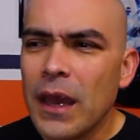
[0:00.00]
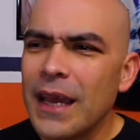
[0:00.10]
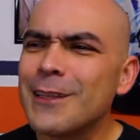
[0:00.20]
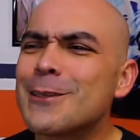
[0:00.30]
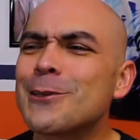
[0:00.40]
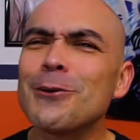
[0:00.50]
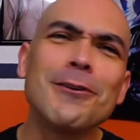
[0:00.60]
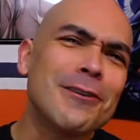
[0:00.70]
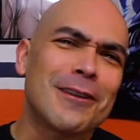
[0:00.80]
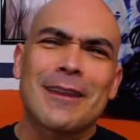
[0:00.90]
and
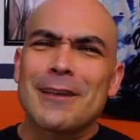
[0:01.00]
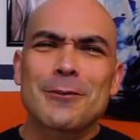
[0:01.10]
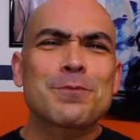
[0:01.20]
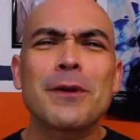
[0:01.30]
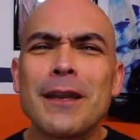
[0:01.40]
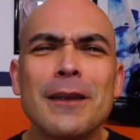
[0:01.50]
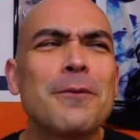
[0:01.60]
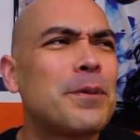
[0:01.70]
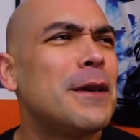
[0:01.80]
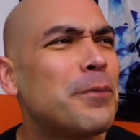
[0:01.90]
certainly there's plenty
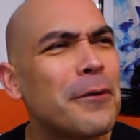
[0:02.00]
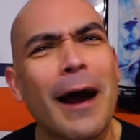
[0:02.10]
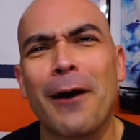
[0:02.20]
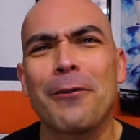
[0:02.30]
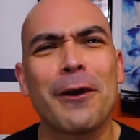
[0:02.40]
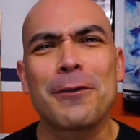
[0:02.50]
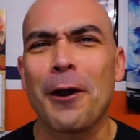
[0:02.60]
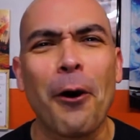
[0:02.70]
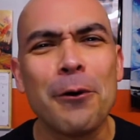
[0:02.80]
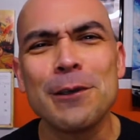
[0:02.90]
of people out there that
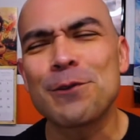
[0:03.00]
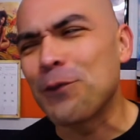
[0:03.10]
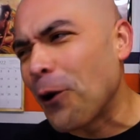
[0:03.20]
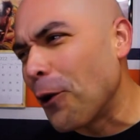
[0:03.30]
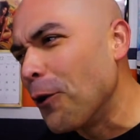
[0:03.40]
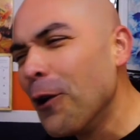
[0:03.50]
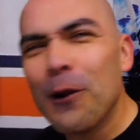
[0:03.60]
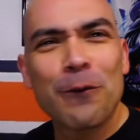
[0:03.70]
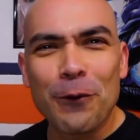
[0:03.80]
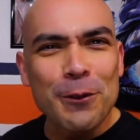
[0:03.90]
always fall
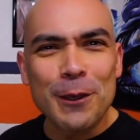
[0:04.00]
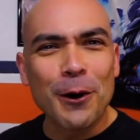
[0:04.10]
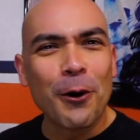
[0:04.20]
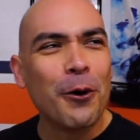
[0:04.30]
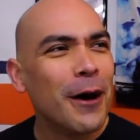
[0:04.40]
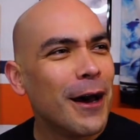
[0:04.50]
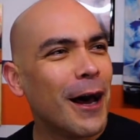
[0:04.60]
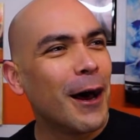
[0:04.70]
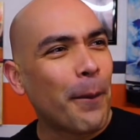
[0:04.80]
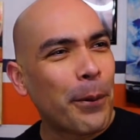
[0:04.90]
for the old
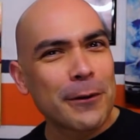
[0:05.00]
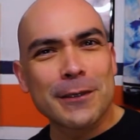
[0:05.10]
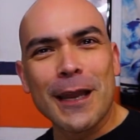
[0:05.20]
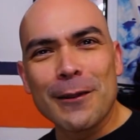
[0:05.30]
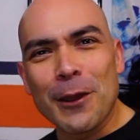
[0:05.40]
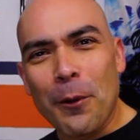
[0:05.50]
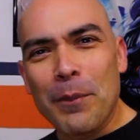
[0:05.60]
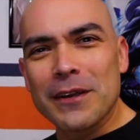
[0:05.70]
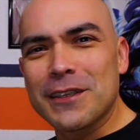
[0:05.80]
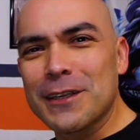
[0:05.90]
uh, person out there
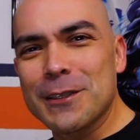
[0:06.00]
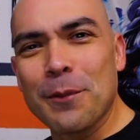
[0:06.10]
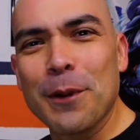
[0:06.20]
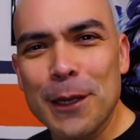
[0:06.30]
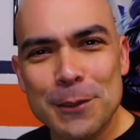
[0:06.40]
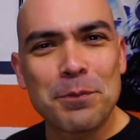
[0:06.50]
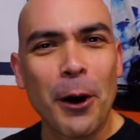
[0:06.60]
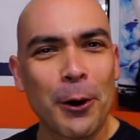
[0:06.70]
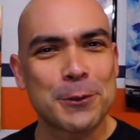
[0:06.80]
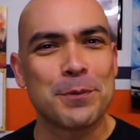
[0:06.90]
busting somebody's
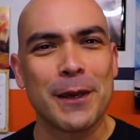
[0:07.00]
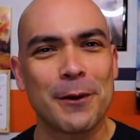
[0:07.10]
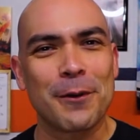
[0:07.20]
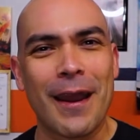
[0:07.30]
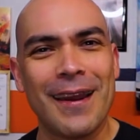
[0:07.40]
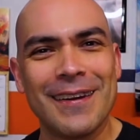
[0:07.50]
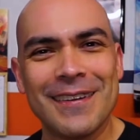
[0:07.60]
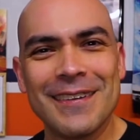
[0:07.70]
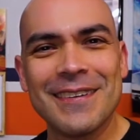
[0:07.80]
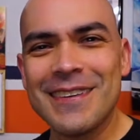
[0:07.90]
balls bit, right?
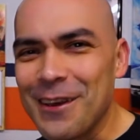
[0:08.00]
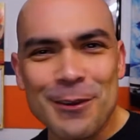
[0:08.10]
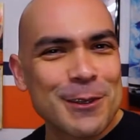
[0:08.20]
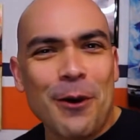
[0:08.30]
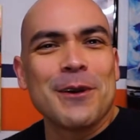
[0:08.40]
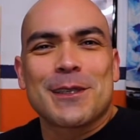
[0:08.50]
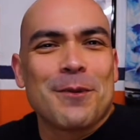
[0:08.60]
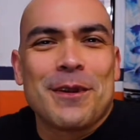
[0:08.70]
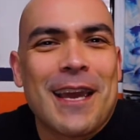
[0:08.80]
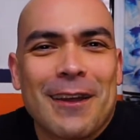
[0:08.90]
You know, there's always
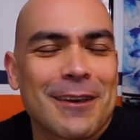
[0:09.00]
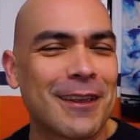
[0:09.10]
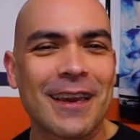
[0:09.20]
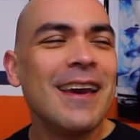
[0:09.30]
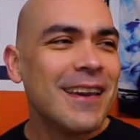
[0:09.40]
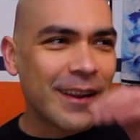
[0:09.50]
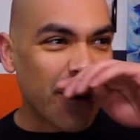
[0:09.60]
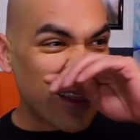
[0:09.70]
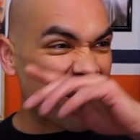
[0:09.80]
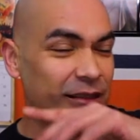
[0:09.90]
somebody out there, like, you know,
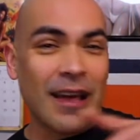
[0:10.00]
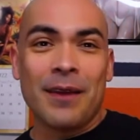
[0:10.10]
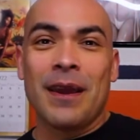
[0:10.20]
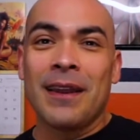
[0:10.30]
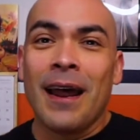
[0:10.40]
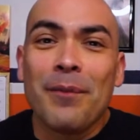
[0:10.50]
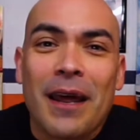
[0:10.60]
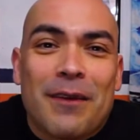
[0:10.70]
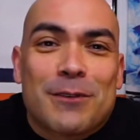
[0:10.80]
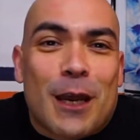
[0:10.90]
like, and I'm
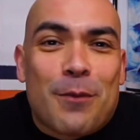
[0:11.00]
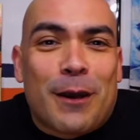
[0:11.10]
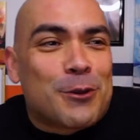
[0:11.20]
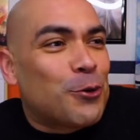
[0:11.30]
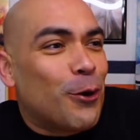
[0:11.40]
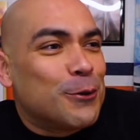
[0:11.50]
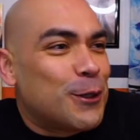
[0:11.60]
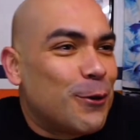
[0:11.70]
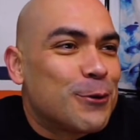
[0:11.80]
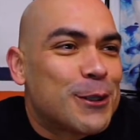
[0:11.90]
not even talking about trolls.
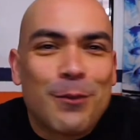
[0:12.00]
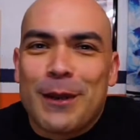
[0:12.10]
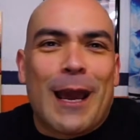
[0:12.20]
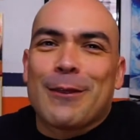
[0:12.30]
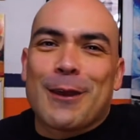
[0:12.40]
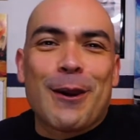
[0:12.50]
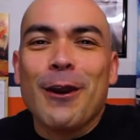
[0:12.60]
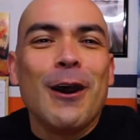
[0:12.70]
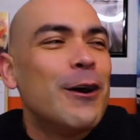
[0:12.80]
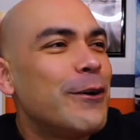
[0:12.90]
You know, there's somebody out
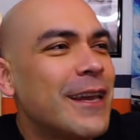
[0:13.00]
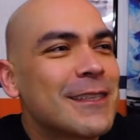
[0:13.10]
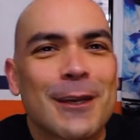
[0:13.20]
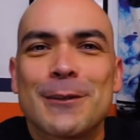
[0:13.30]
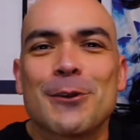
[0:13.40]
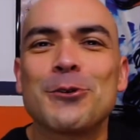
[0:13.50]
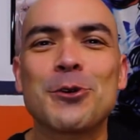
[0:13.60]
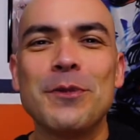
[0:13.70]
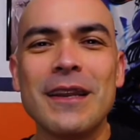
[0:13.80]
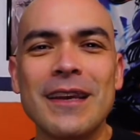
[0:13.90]
there who gets on social
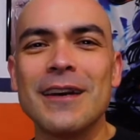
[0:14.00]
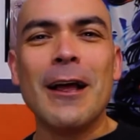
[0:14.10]
media,